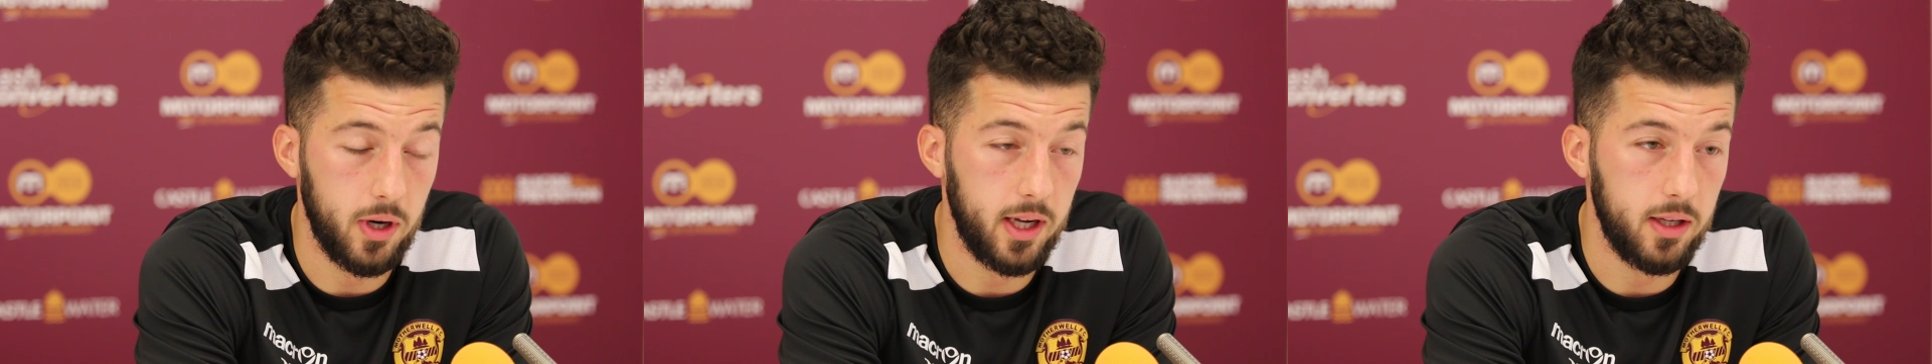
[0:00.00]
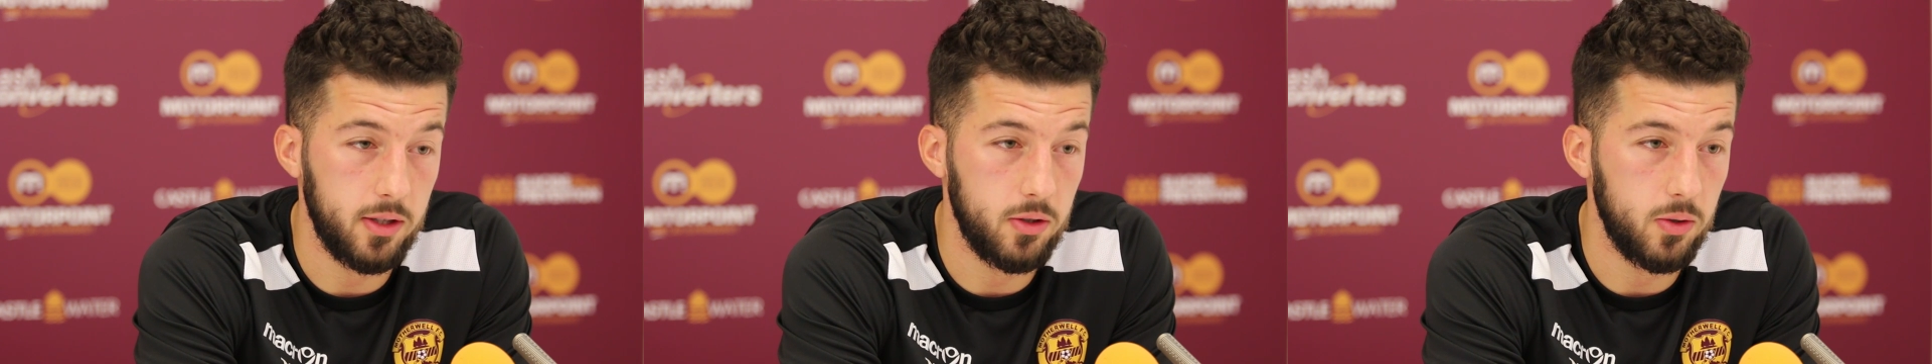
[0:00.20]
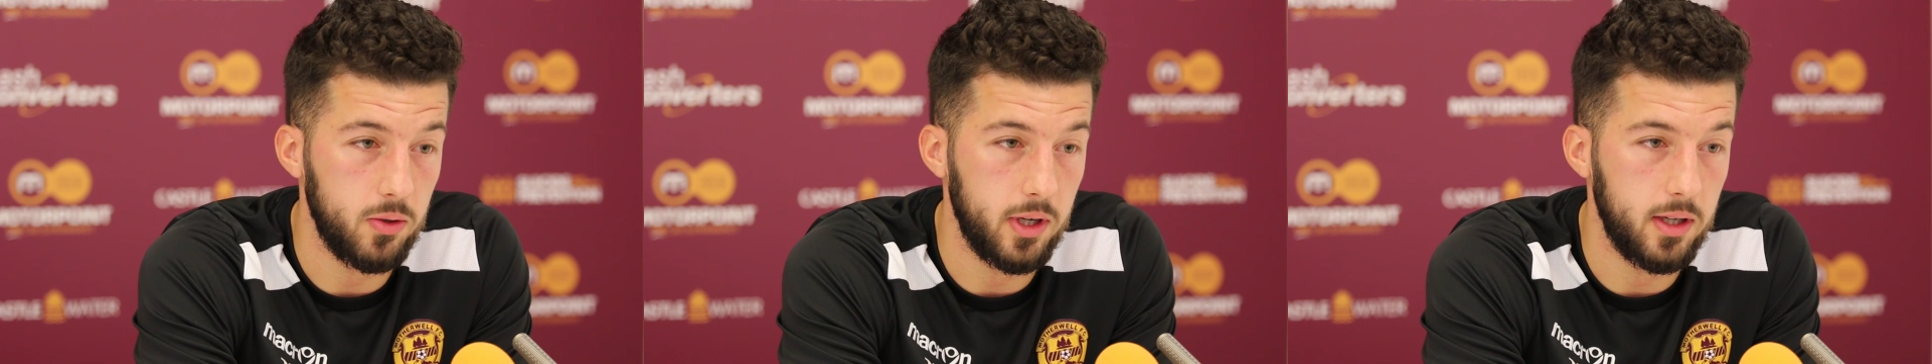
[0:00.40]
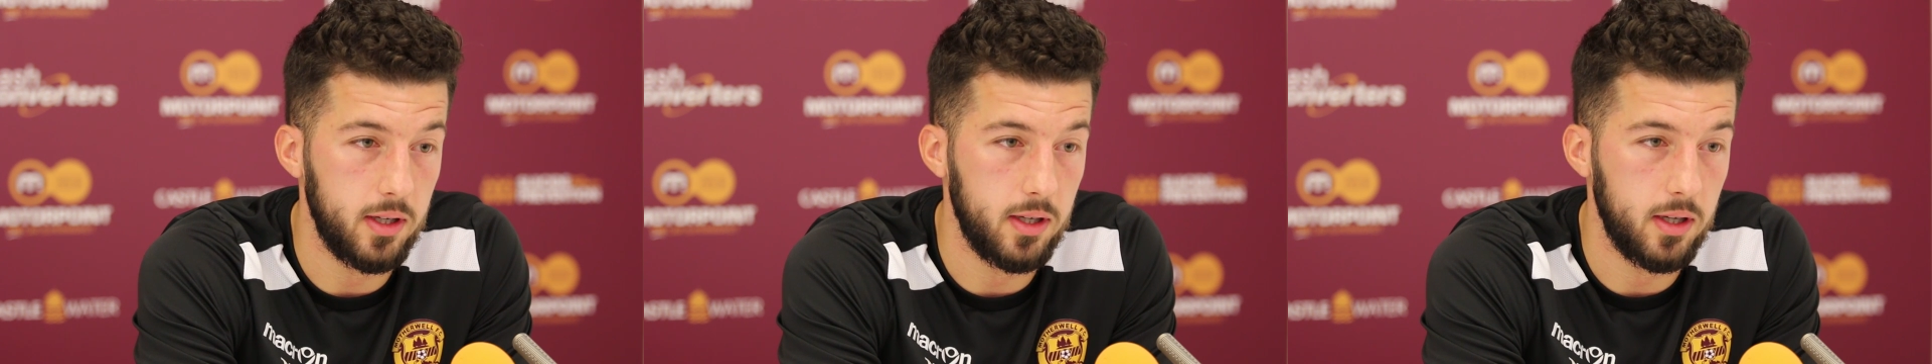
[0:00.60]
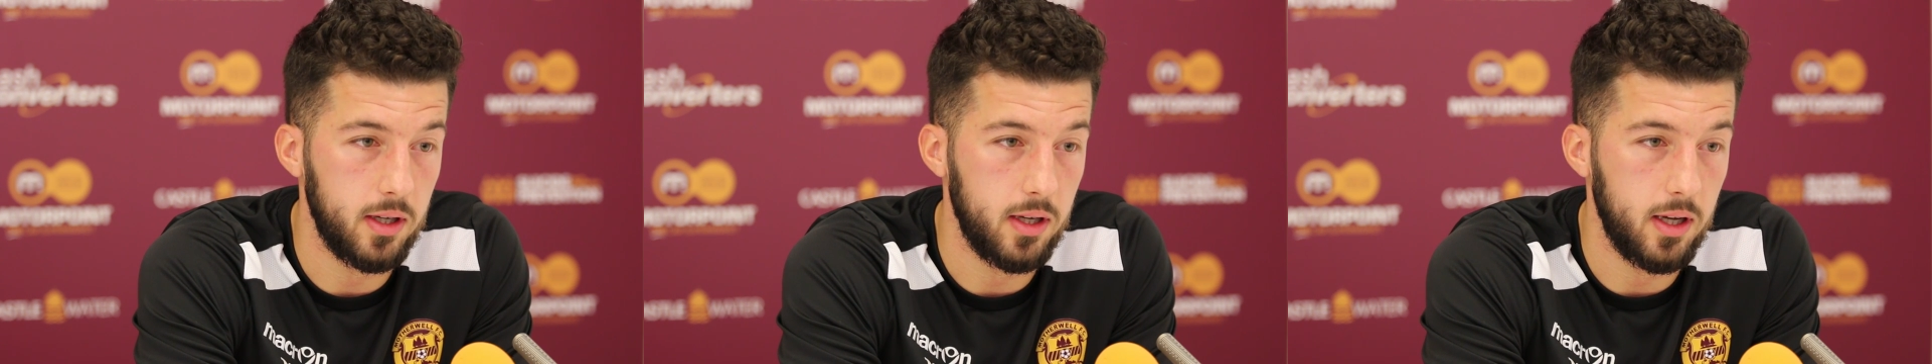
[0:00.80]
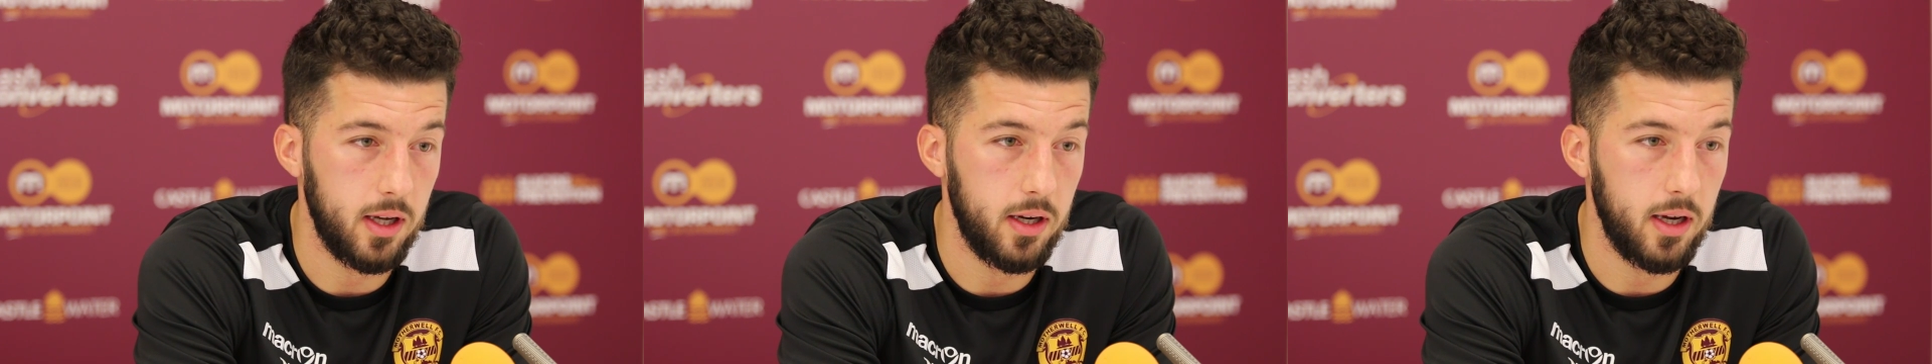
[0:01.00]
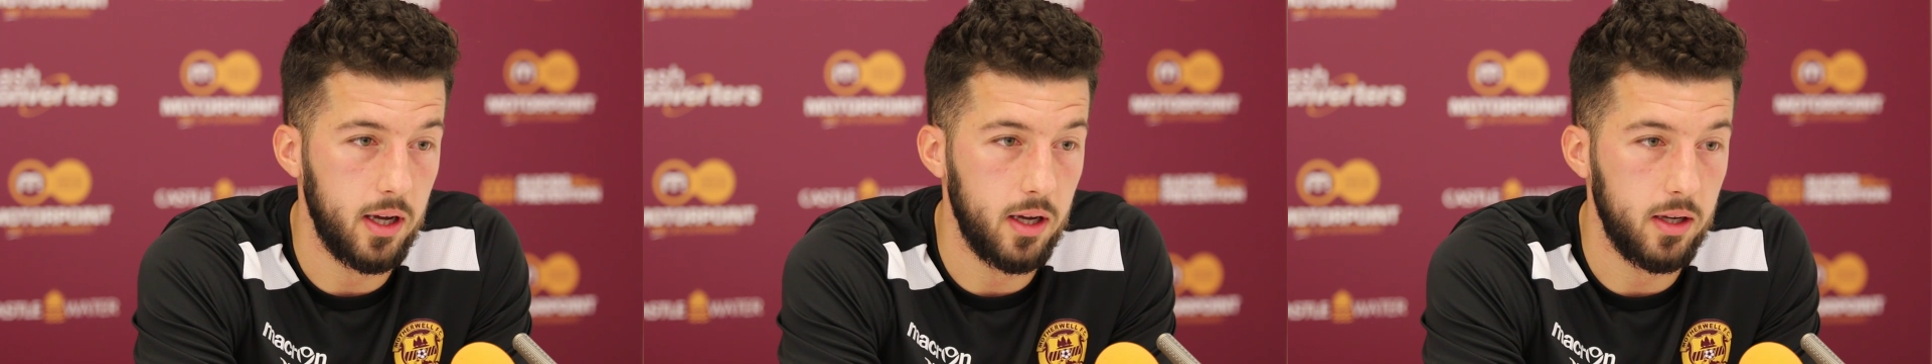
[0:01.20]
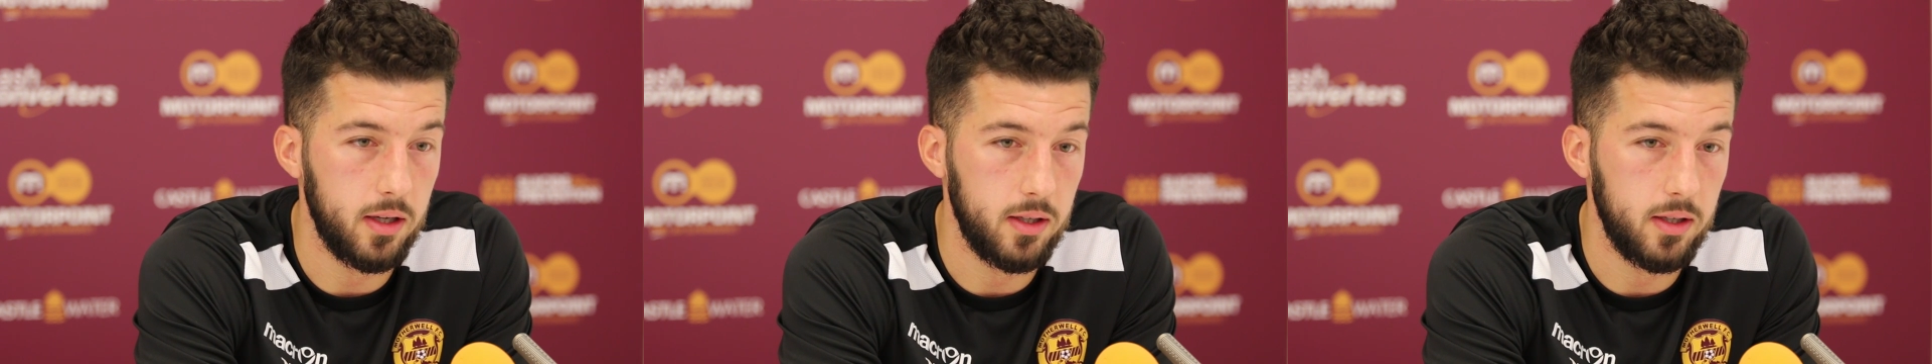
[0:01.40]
what I can do and see